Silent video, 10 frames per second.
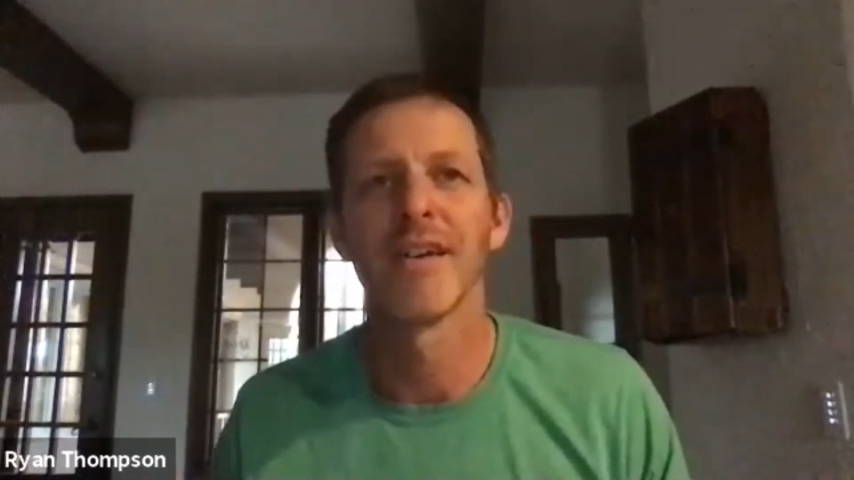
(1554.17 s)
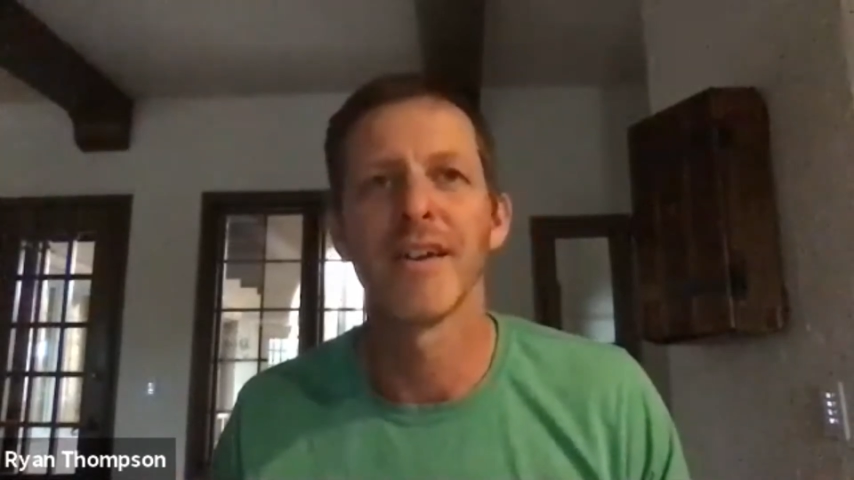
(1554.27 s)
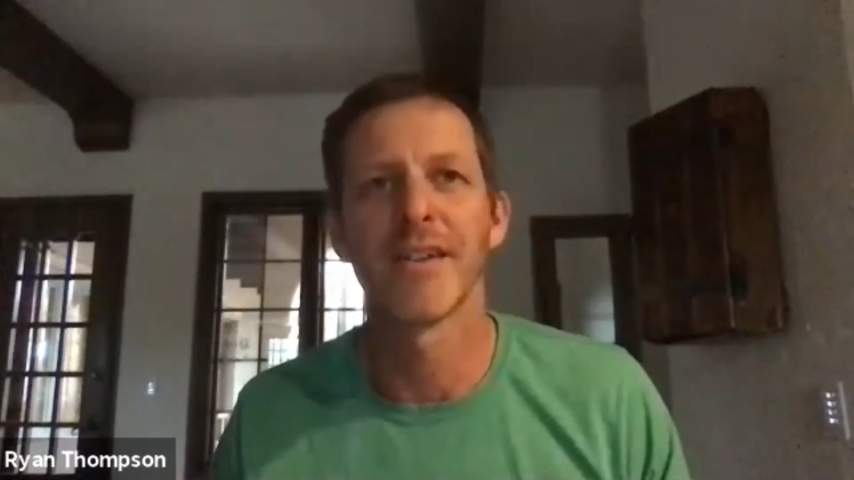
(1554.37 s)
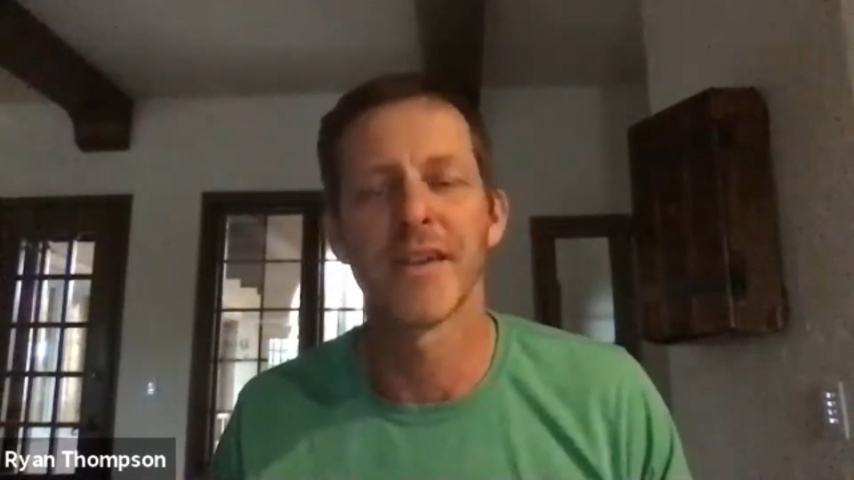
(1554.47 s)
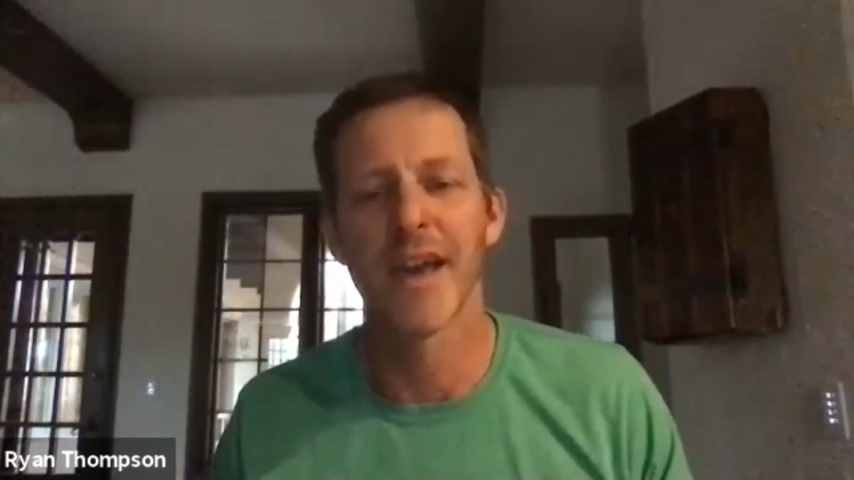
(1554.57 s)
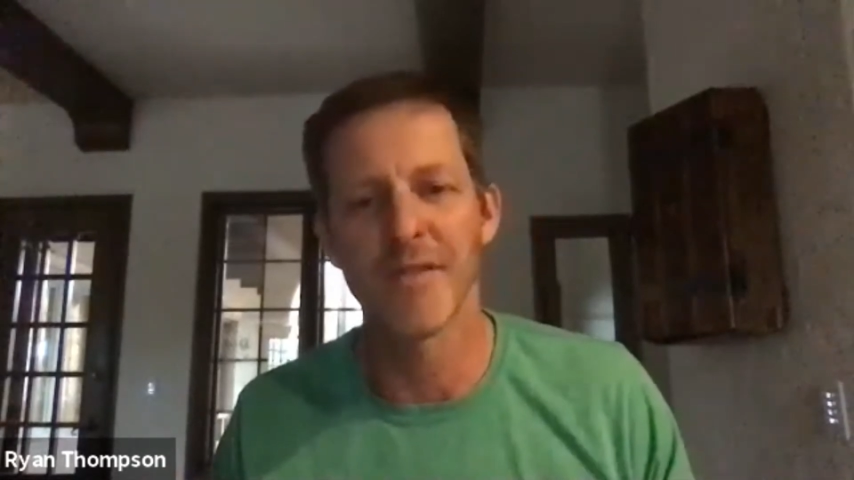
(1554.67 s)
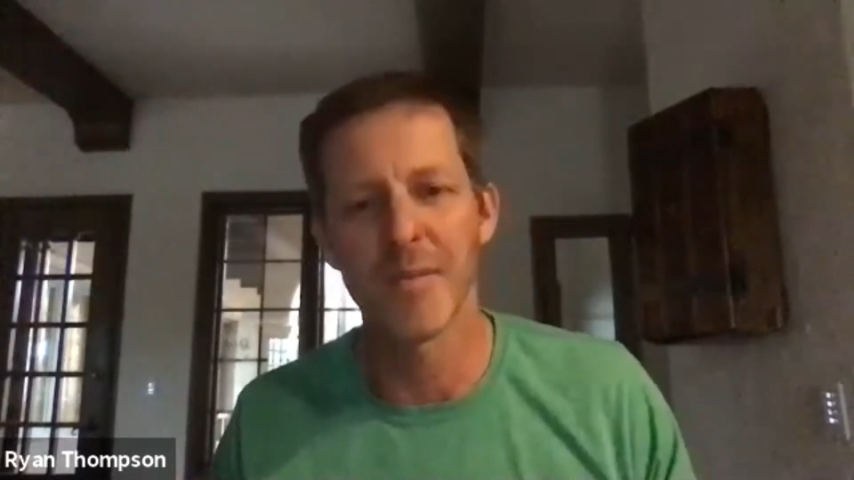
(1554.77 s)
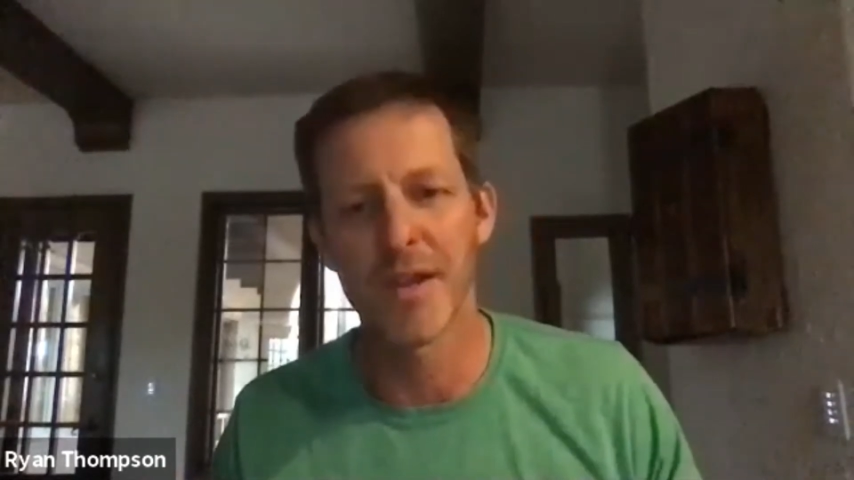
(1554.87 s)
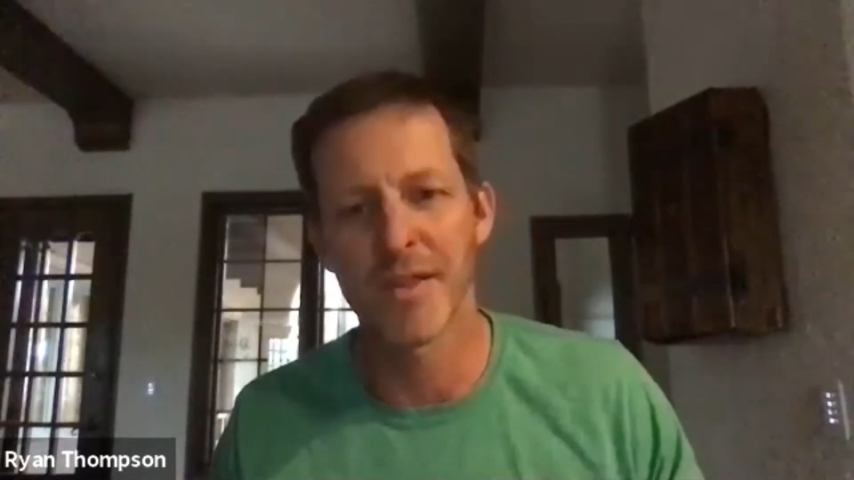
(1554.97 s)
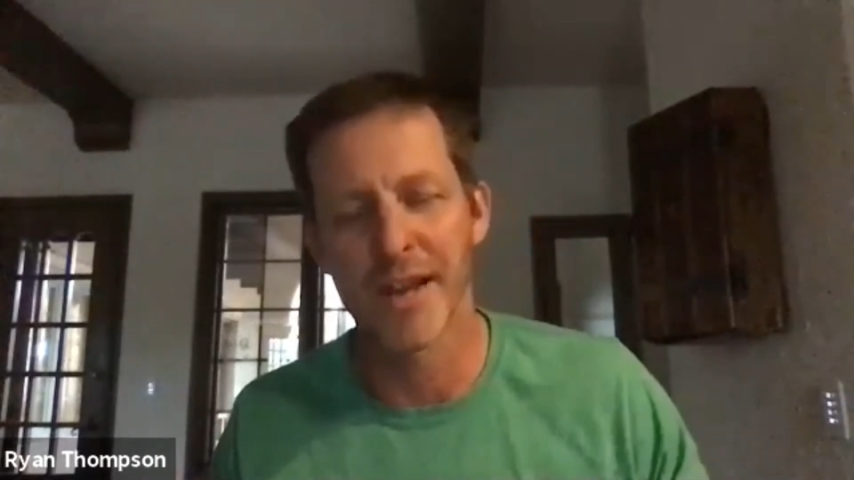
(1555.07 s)
It didn't have to
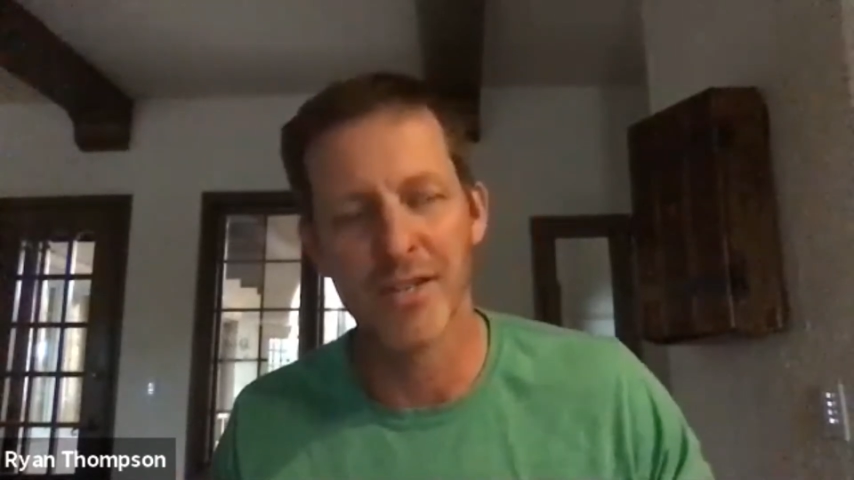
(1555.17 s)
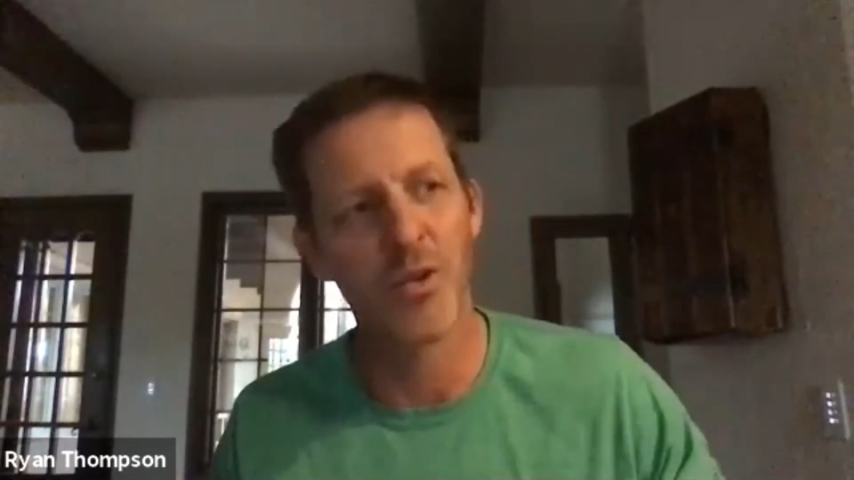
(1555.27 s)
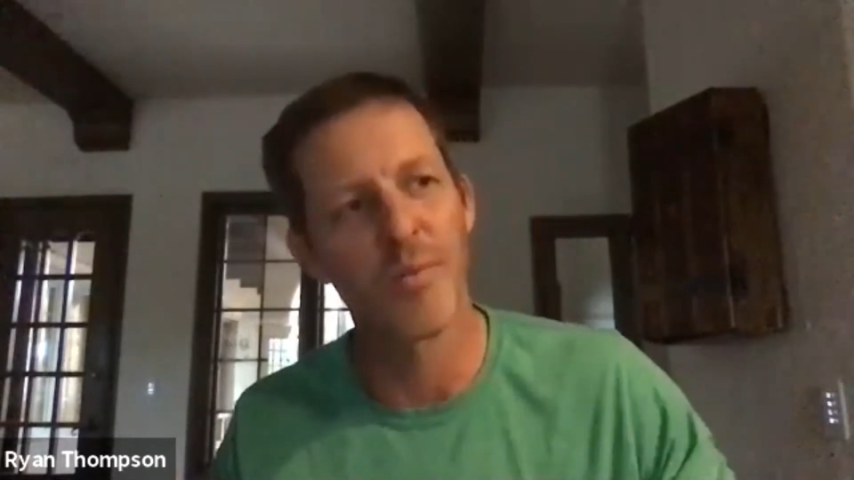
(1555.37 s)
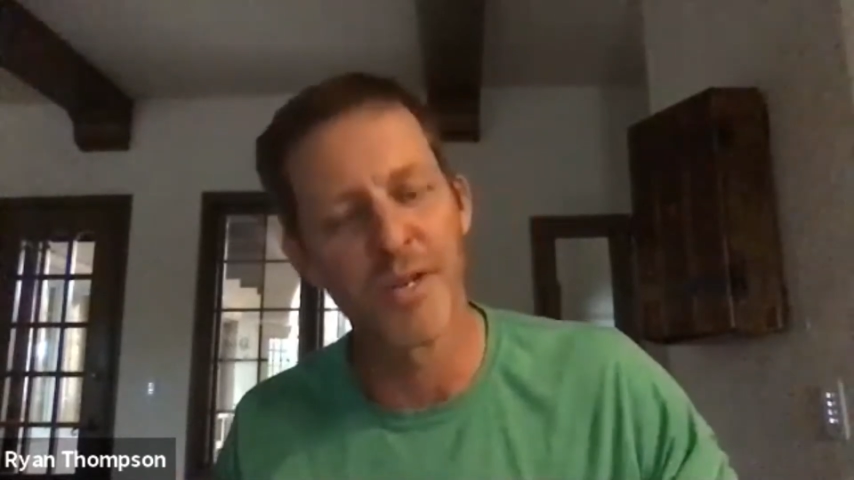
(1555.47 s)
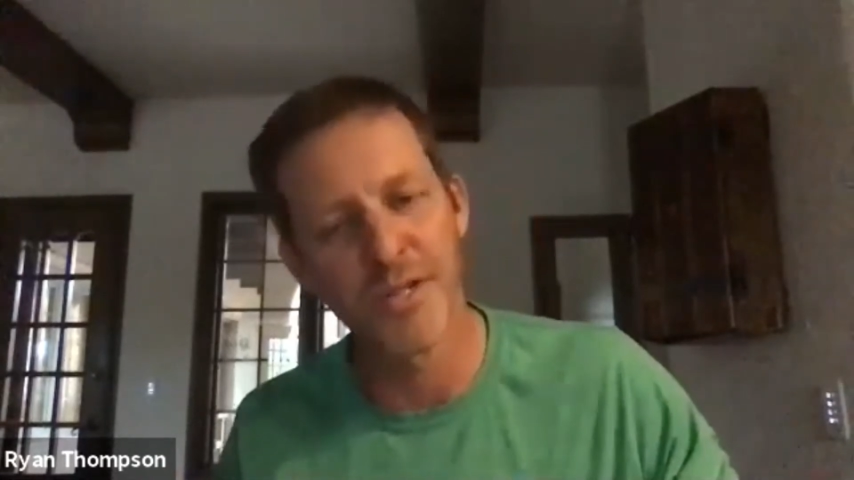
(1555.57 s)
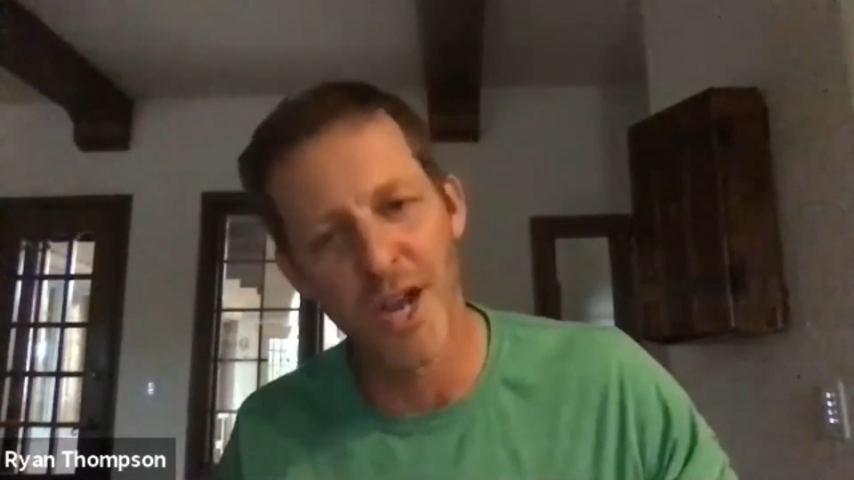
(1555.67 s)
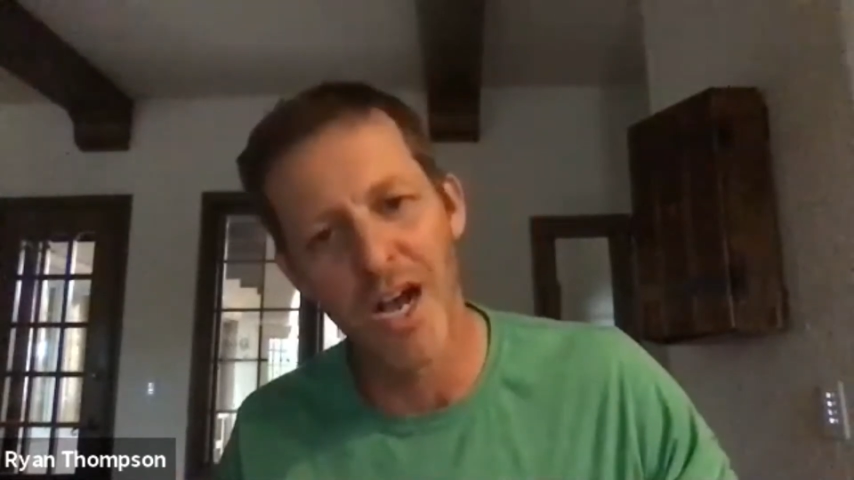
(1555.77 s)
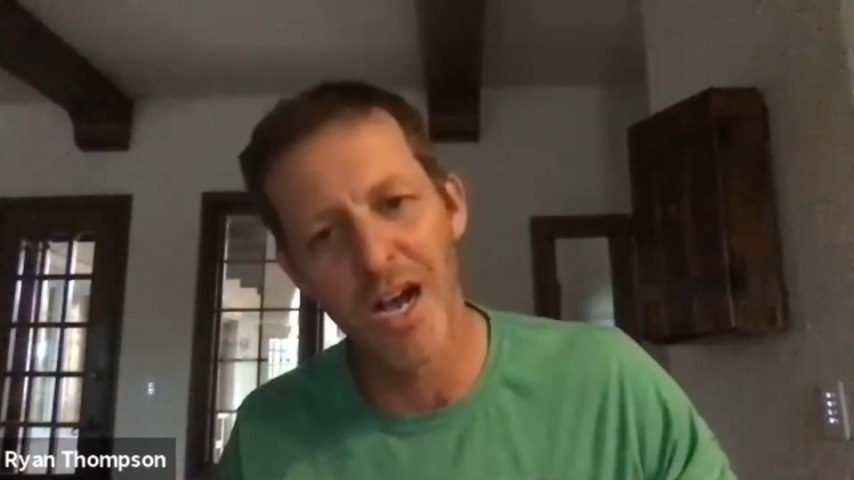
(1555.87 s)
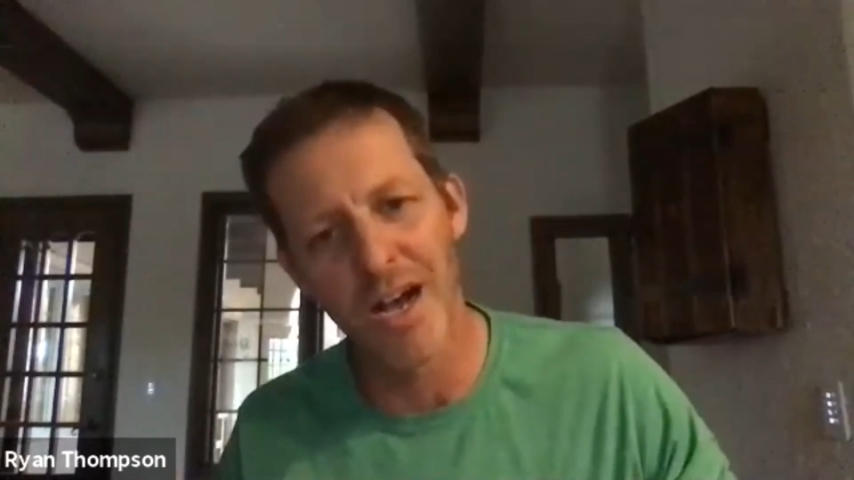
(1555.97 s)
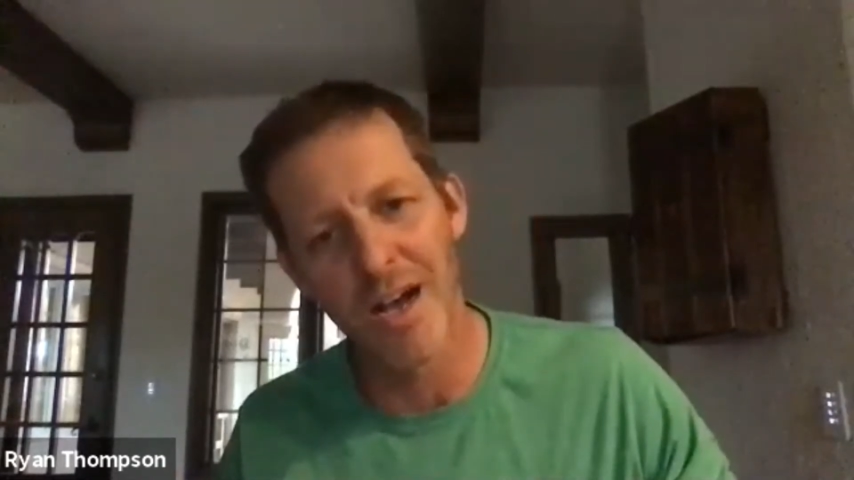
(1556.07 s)
be the next corporate
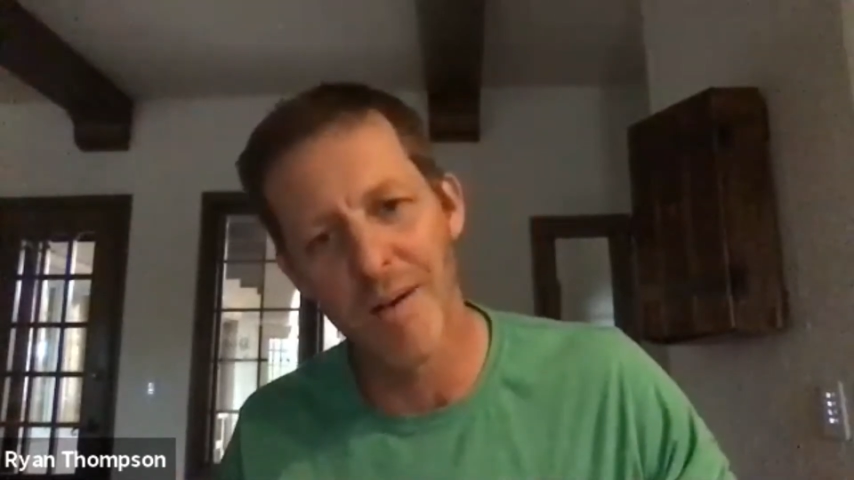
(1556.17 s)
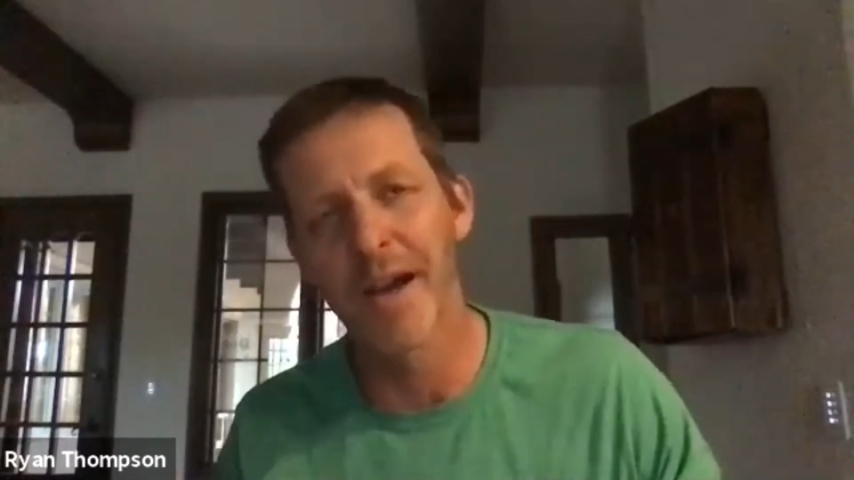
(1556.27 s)
job.